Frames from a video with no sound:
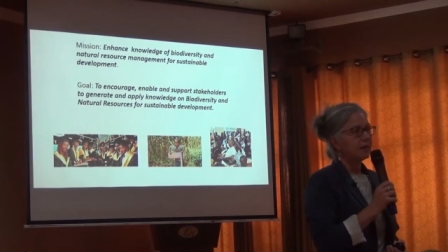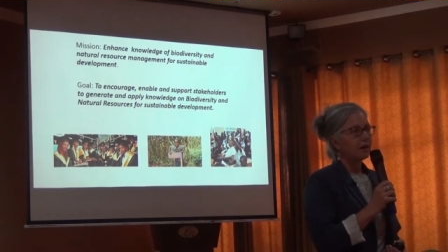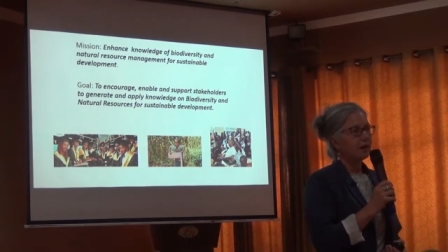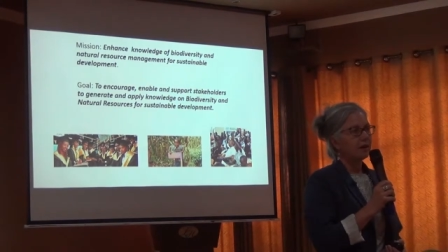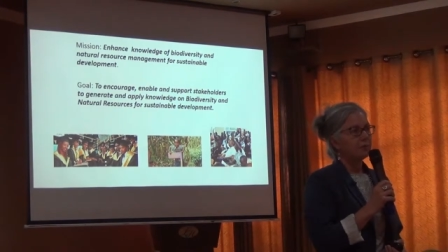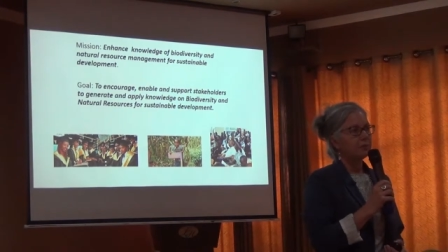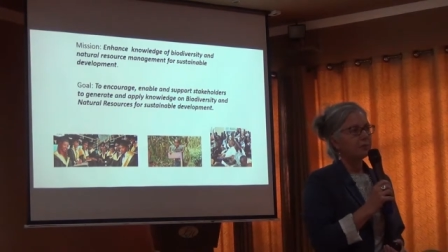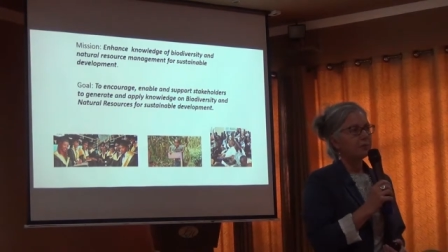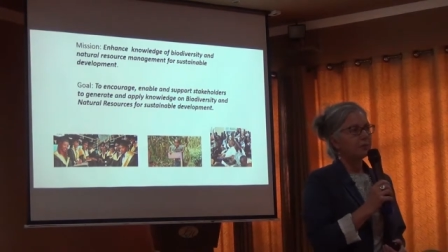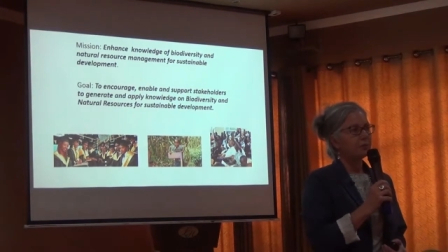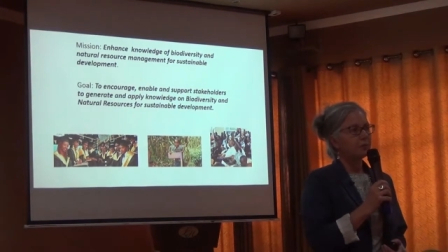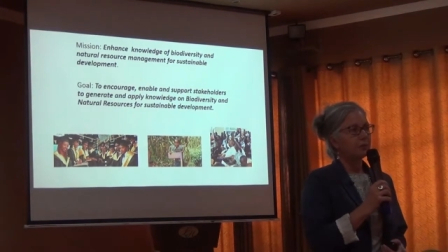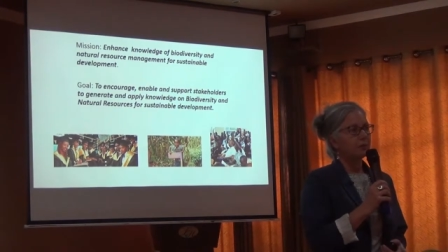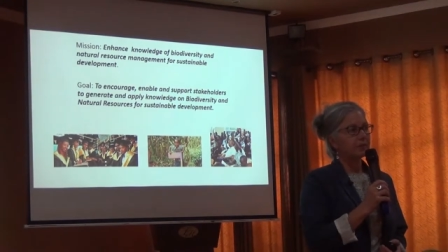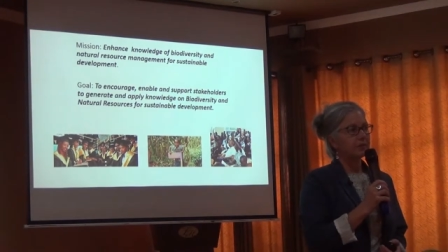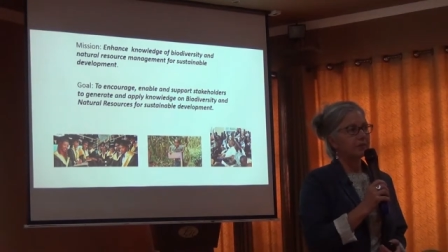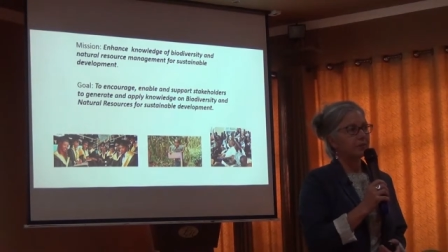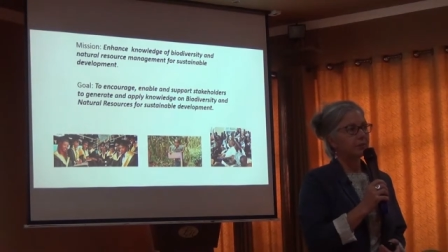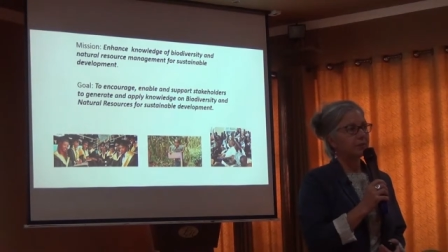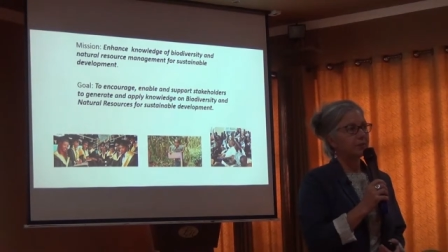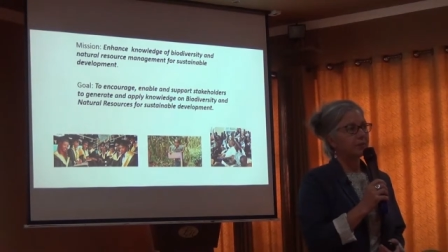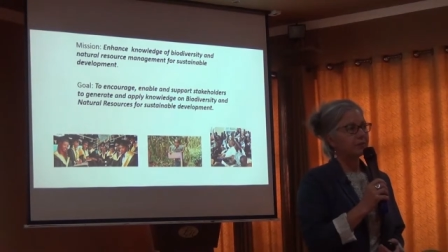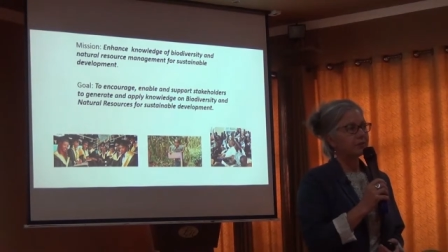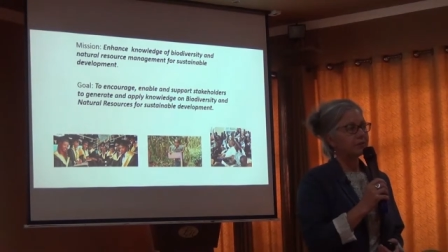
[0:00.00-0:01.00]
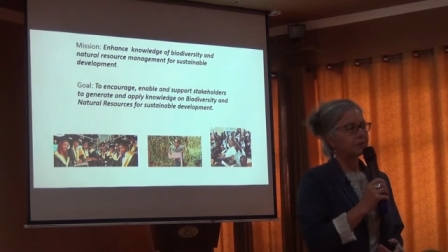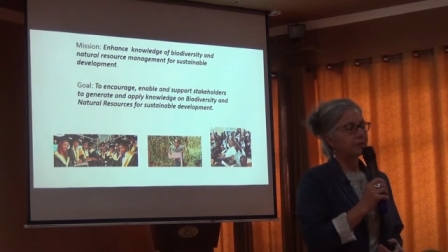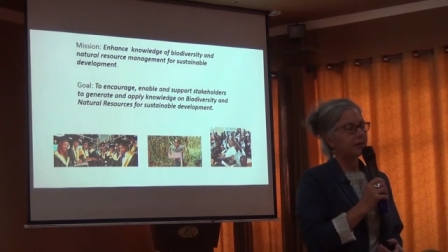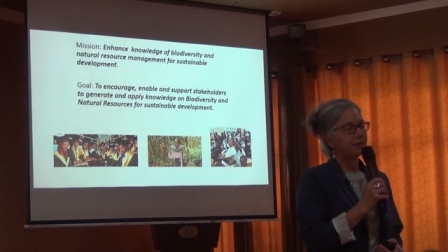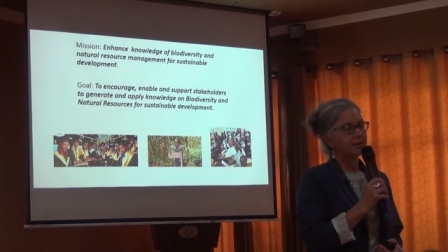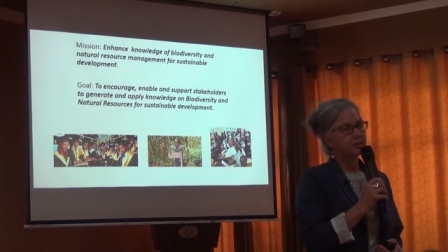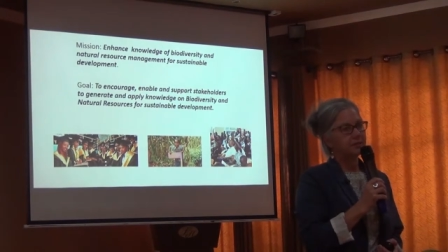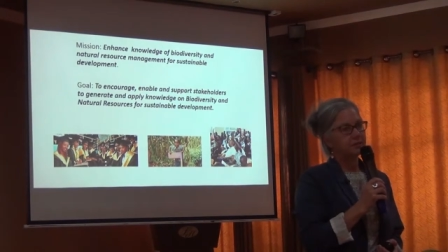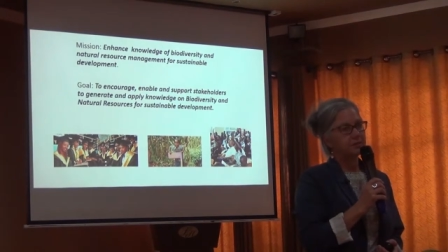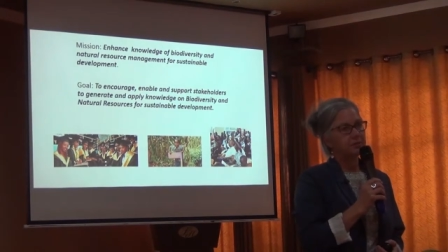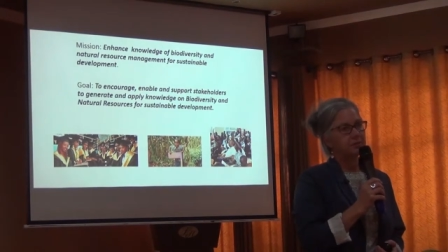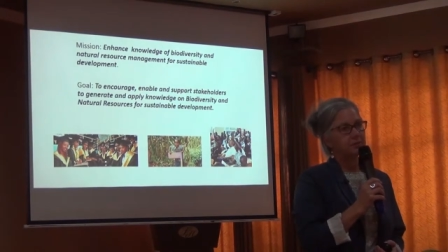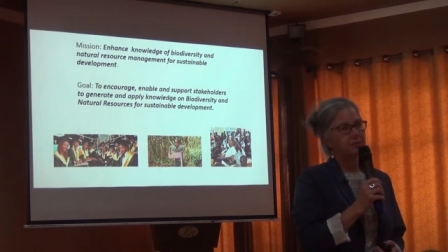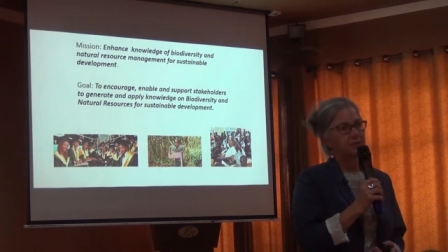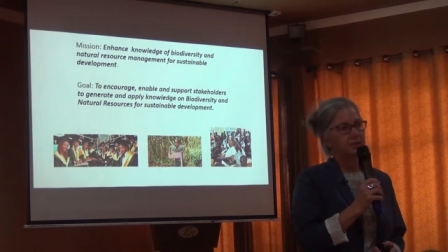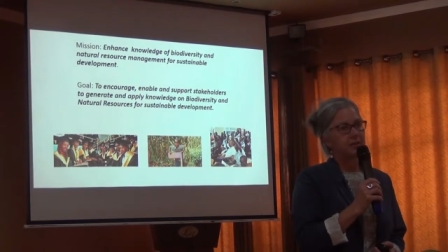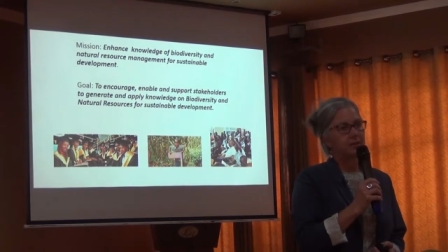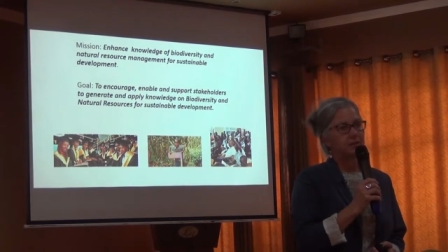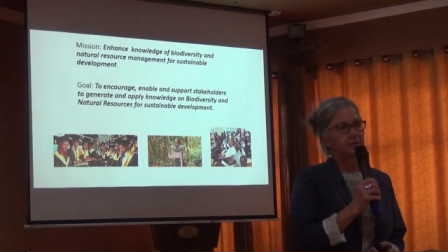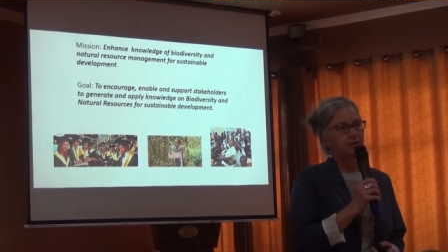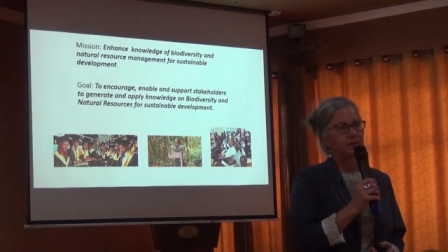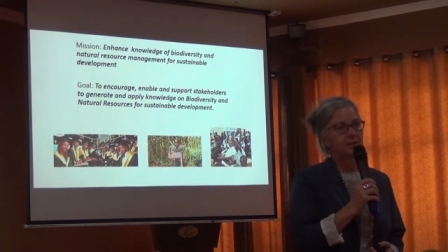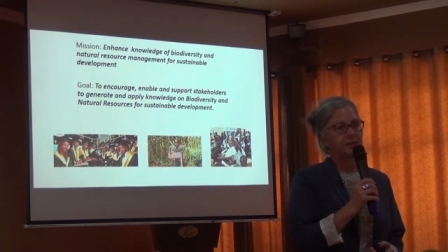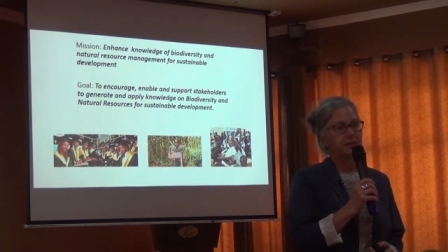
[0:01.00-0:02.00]
um, the work that we are trying to do
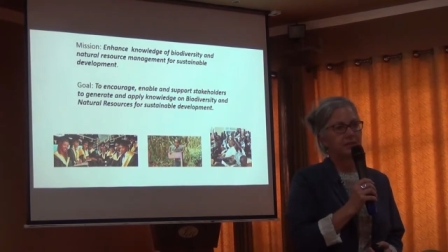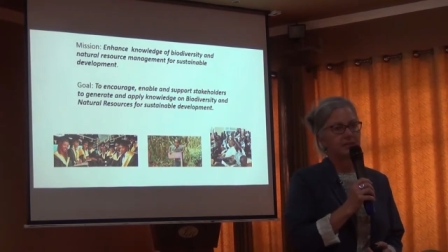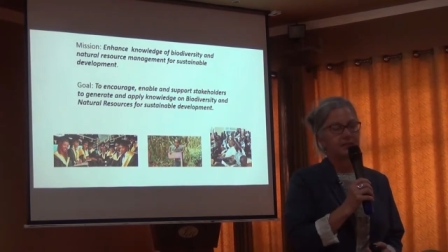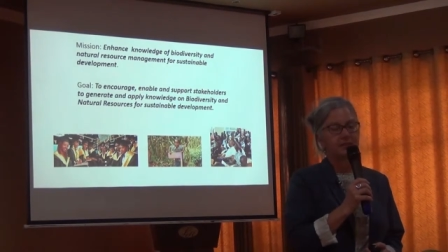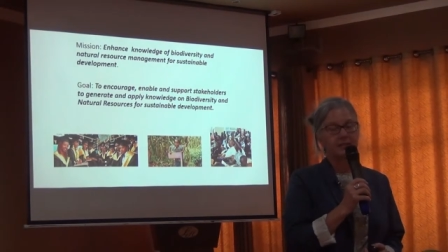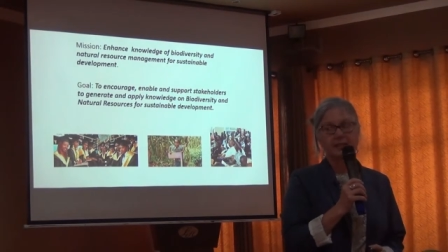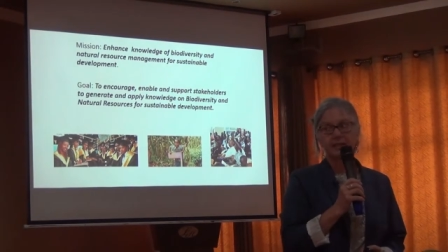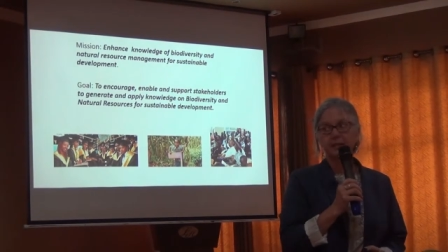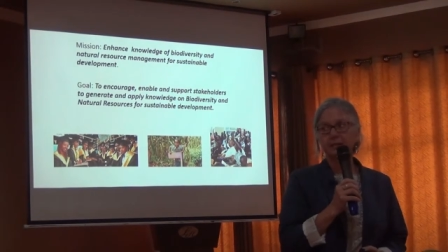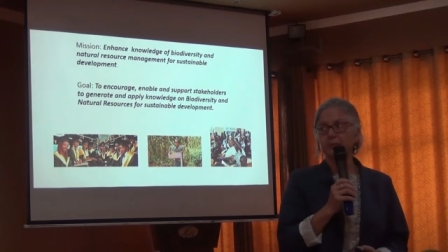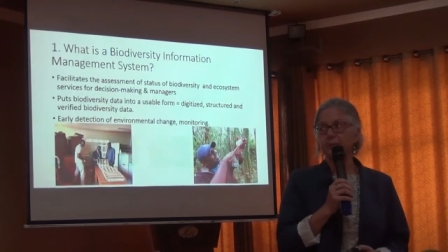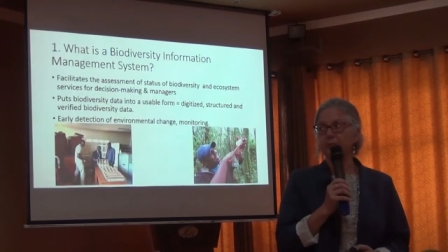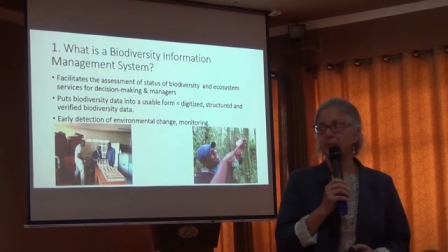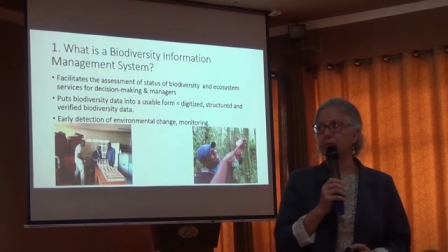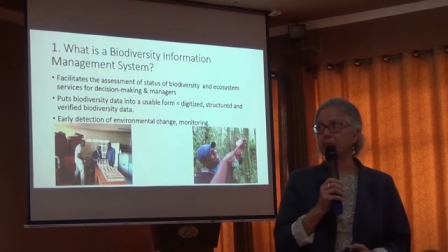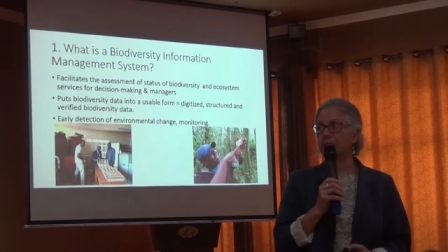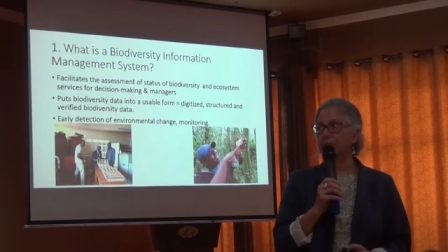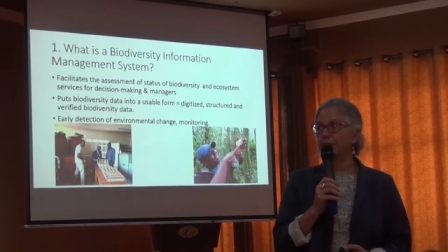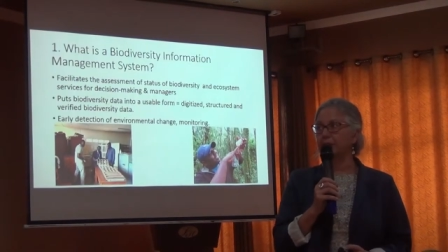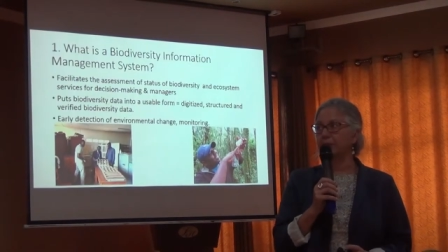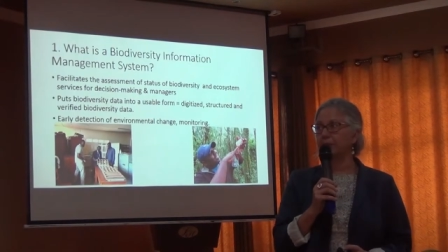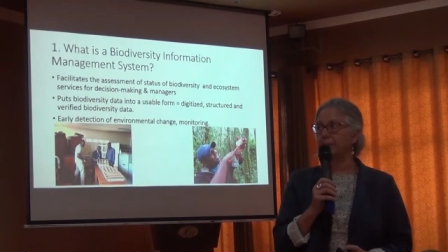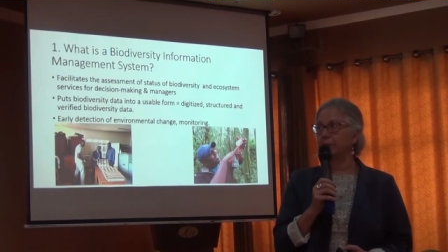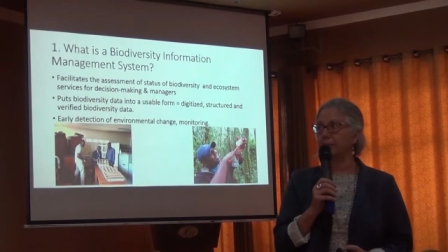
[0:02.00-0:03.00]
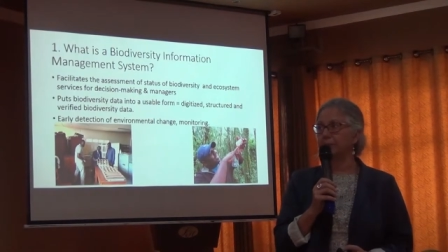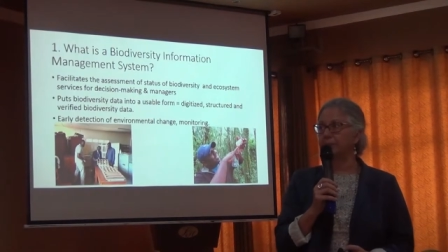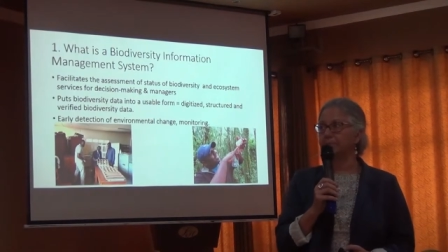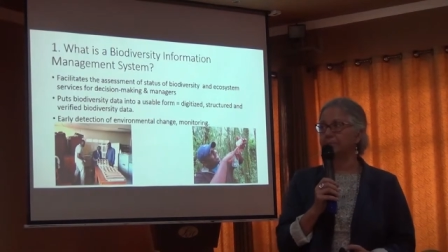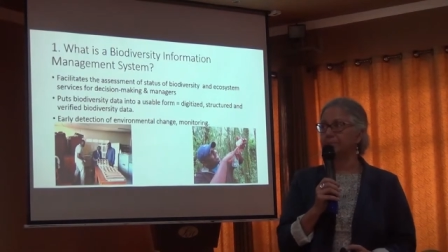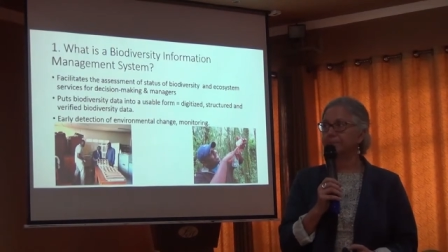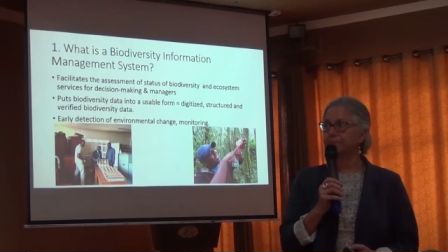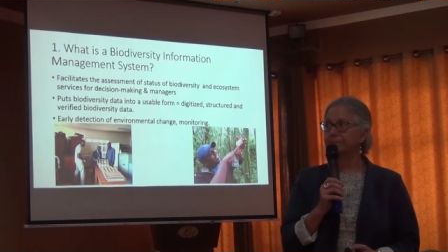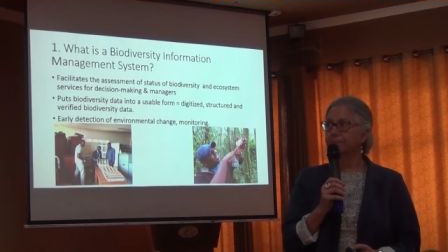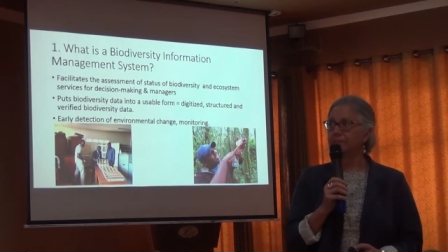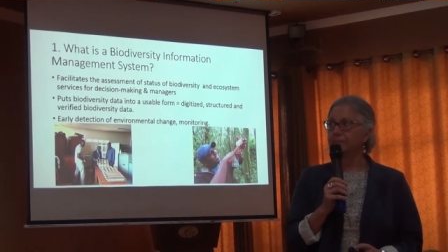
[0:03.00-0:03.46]
here with sustainable development.